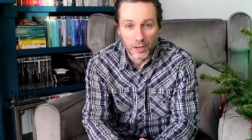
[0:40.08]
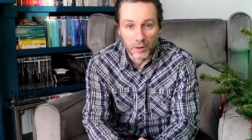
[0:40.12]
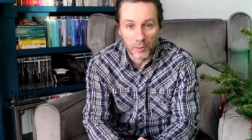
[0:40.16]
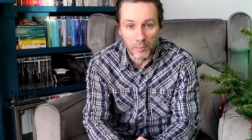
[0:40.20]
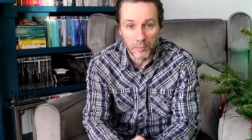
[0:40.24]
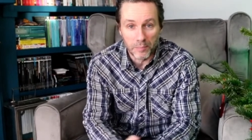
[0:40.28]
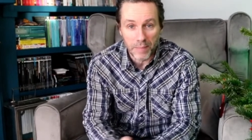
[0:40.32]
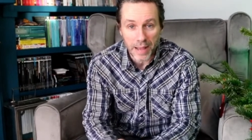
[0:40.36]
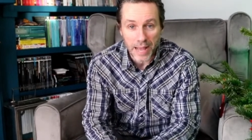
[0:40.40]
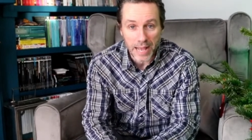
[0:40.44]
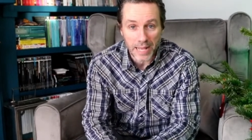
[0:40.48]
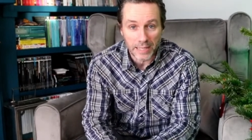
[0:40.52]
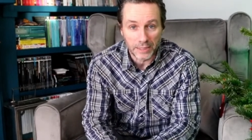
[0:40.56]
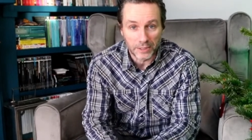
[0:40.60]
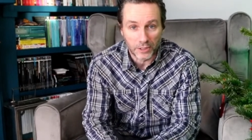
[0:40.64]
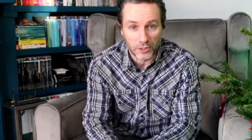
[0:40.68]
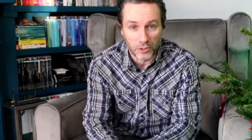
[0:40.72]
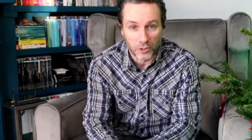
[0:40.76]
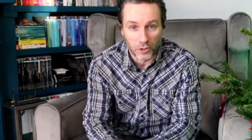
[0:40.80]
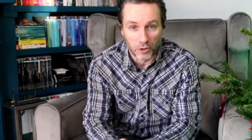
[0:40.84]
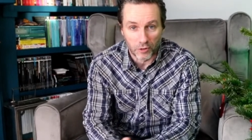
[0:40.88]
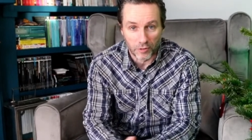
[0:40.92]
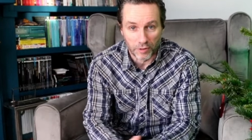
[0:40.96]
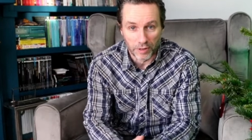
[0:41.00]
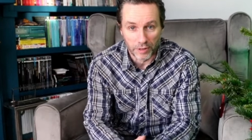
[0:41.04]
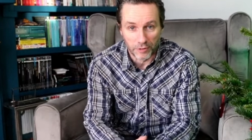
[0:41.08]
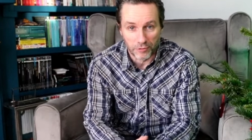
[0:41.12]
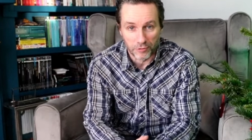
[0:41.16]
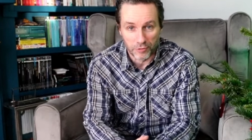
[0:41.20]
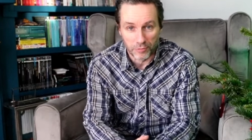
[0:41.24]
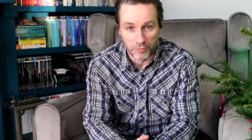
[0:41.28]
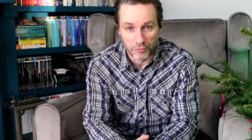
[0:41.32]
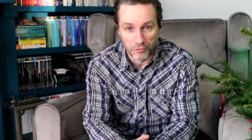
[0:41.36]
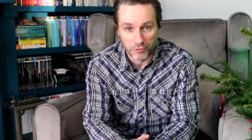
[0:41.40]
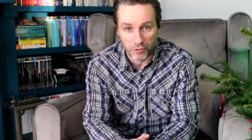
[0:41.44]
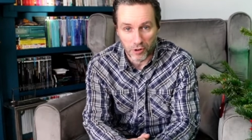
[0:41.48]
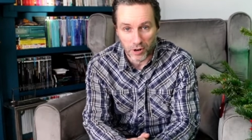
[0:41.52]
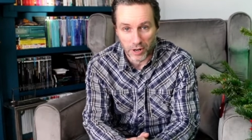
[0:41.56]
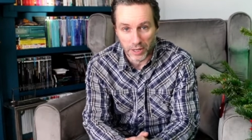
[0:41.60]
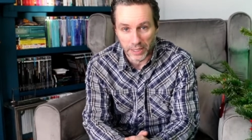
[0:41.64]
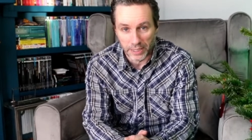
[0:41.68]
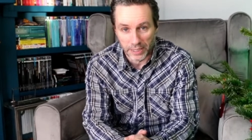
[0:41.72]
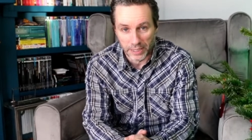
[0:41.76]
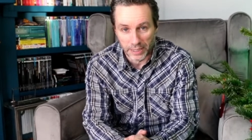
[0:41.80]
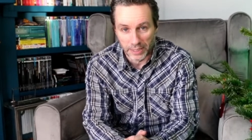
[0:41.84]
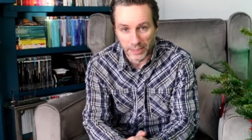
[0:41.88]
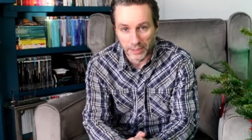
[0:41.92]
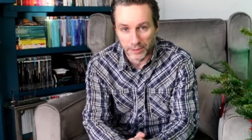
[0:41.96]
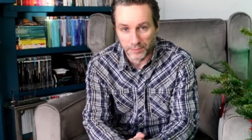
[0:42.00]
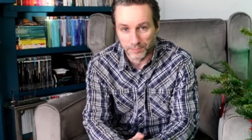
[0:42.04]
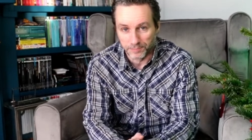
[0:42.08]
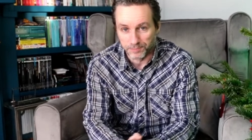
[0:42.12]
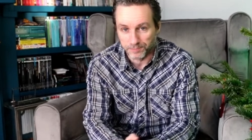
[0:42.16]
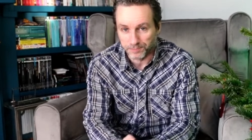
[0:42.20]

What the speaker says: Mandatory from Friday.